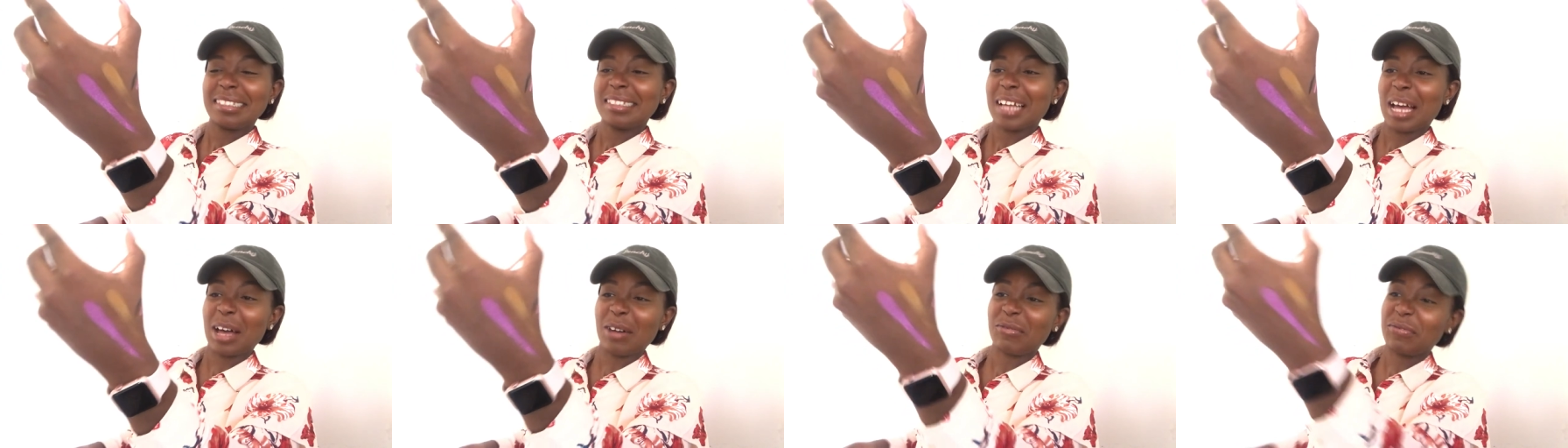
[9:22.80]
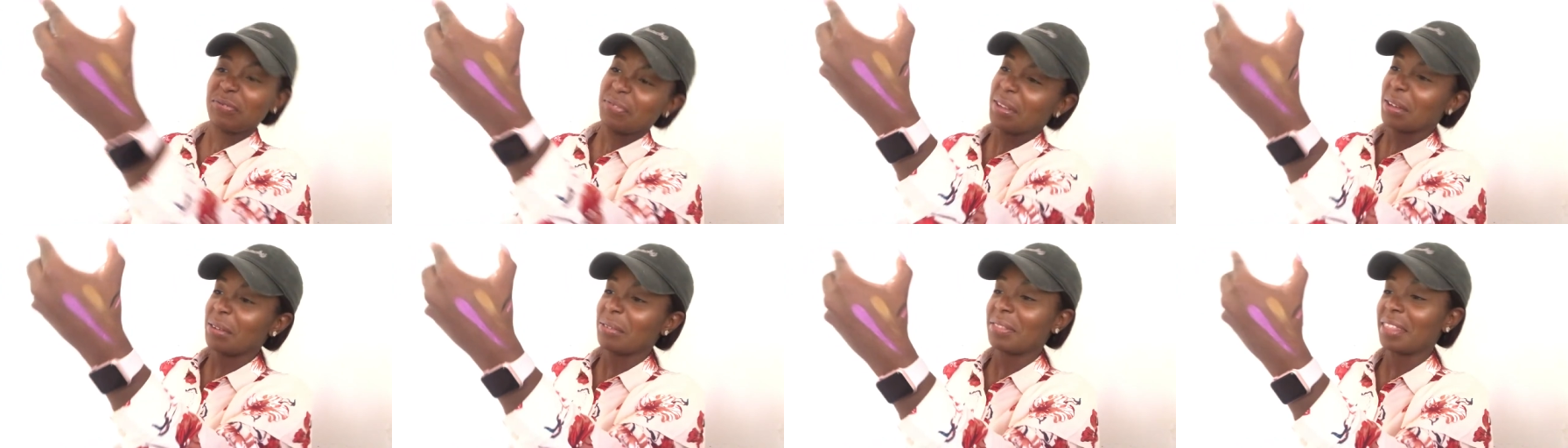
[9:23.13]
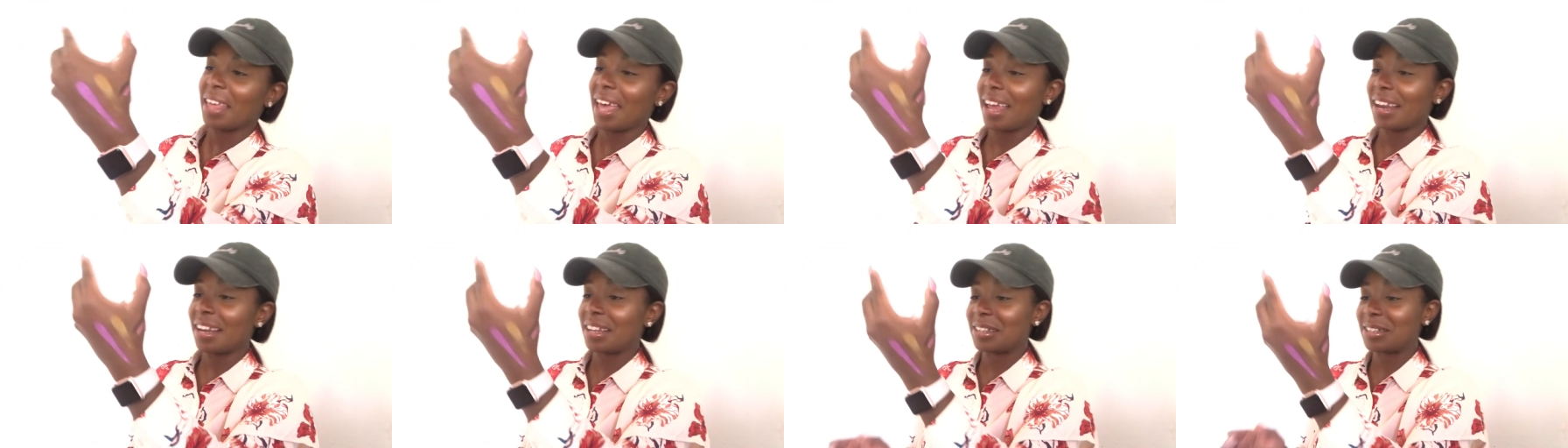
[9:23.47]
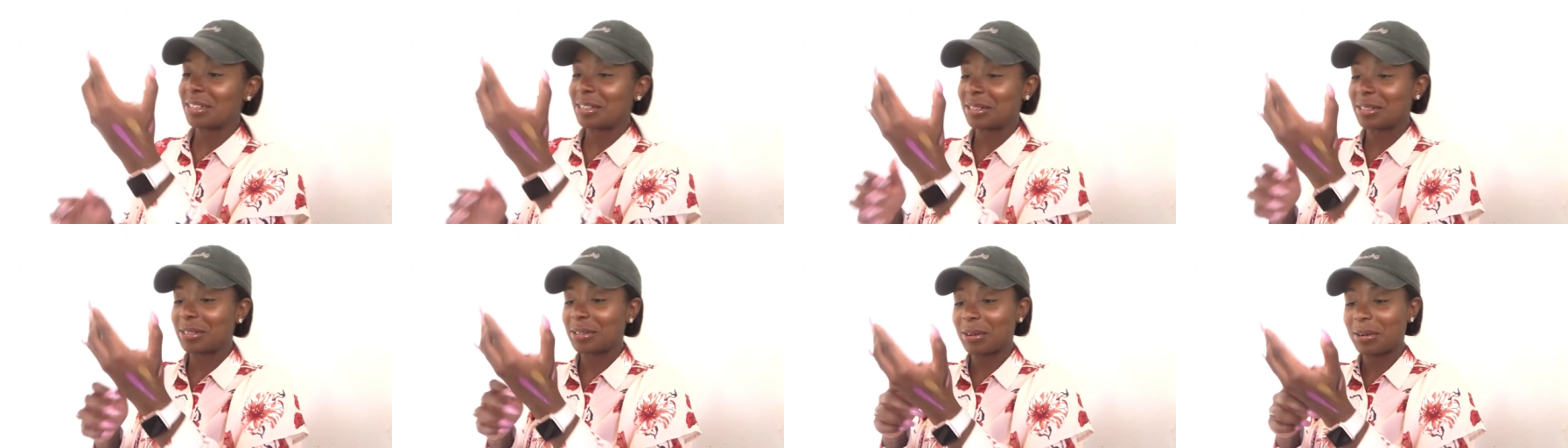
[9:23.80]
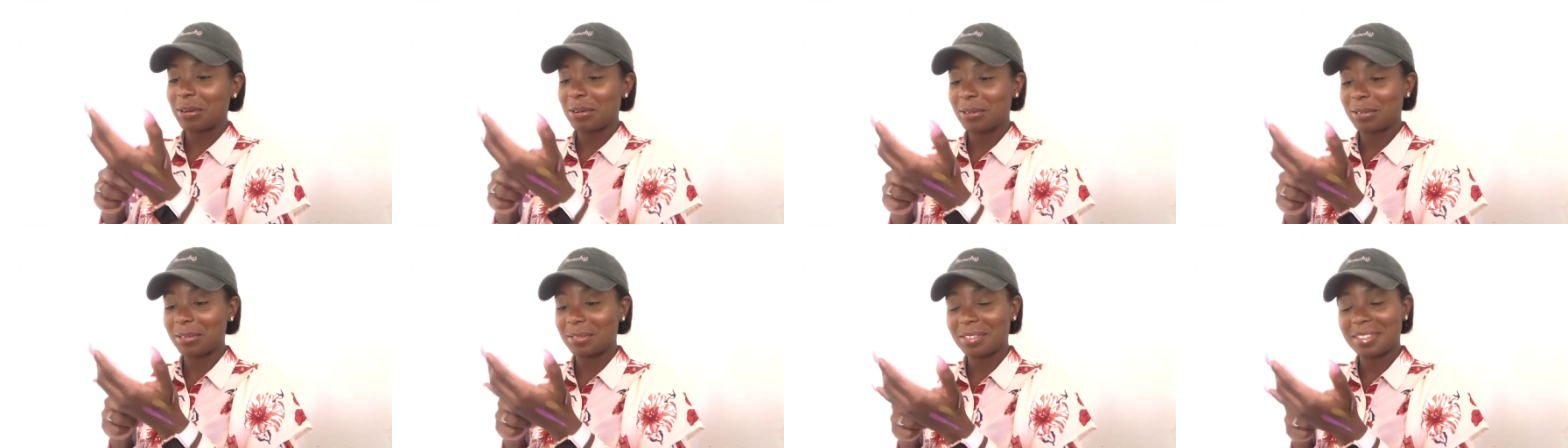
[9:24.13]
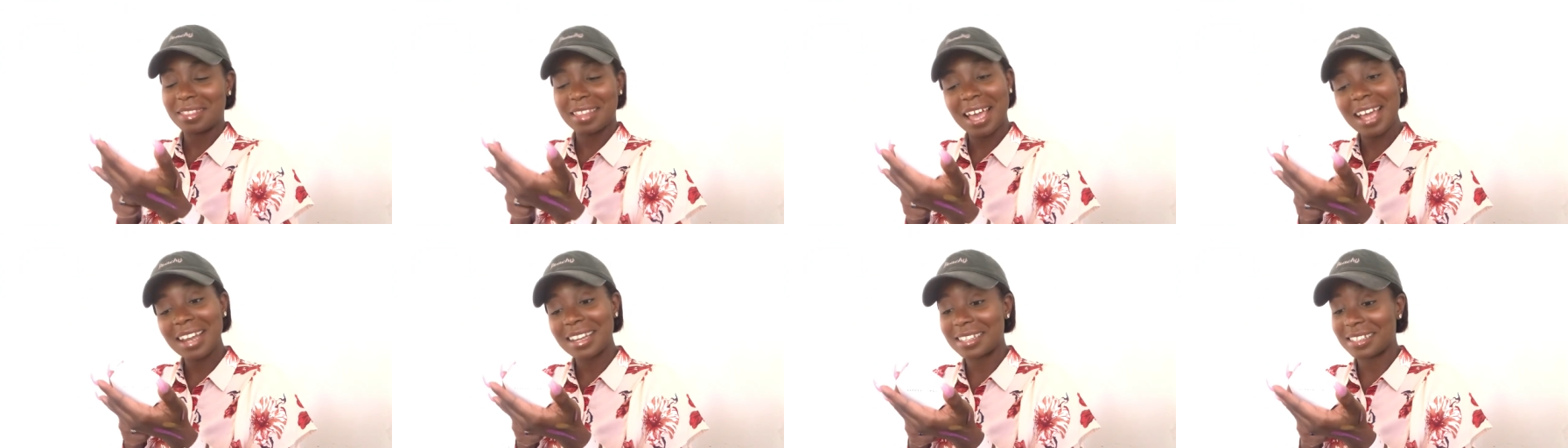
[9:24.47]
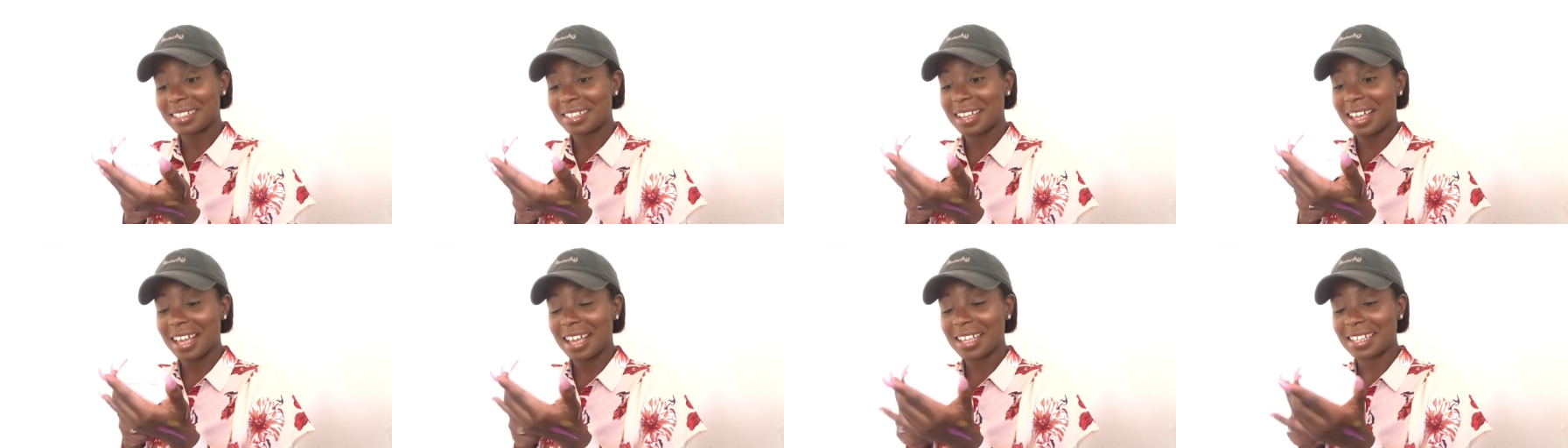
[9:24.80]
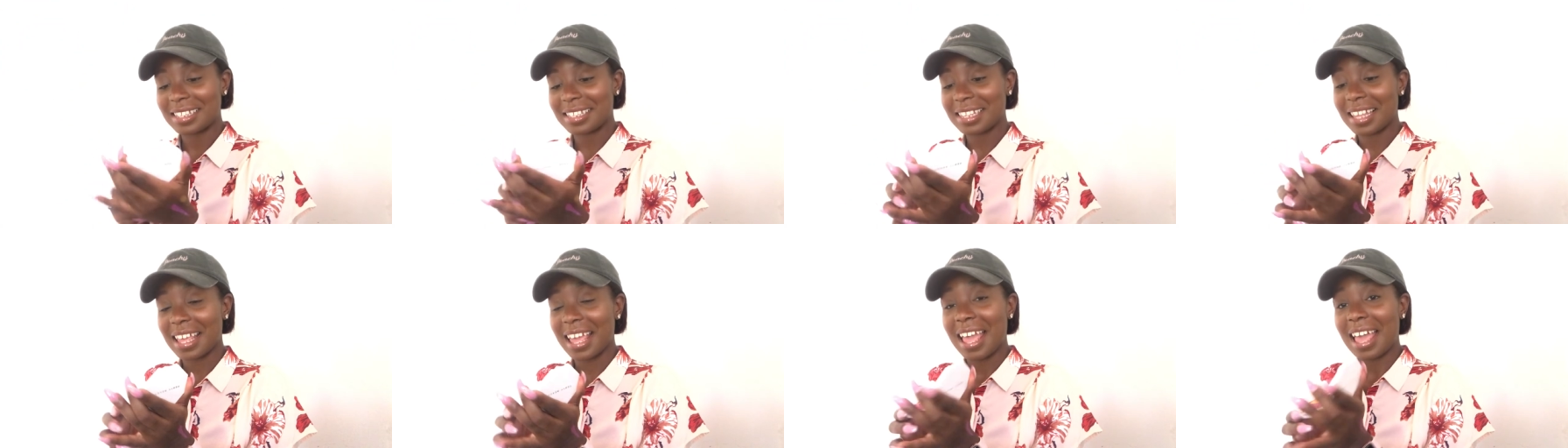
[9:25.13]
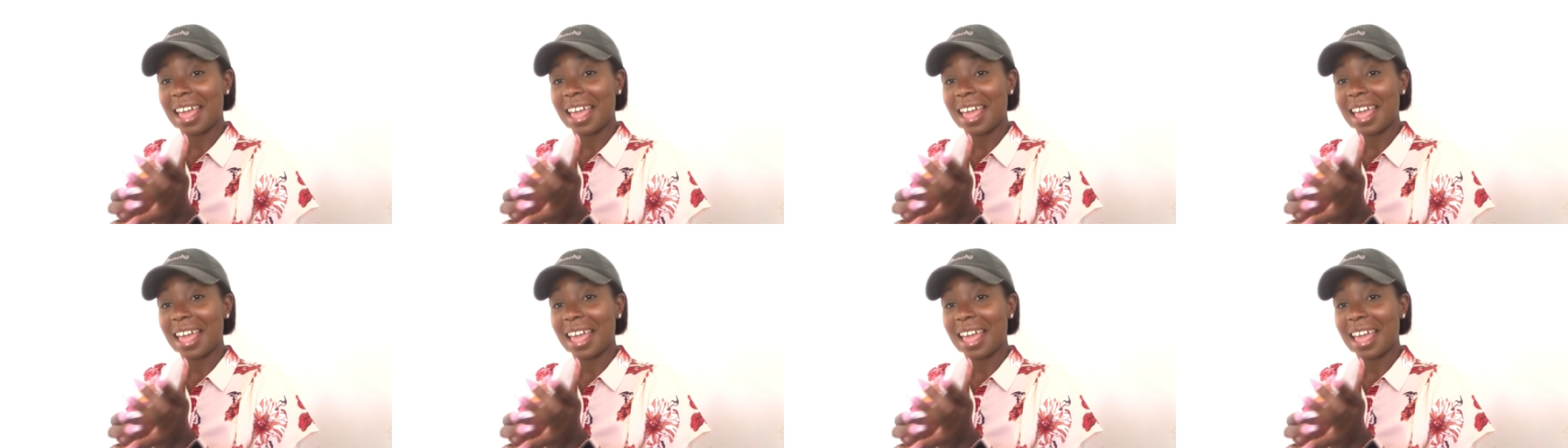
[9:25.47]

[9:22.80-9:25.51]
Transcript: I feel that in the soul. That is nice.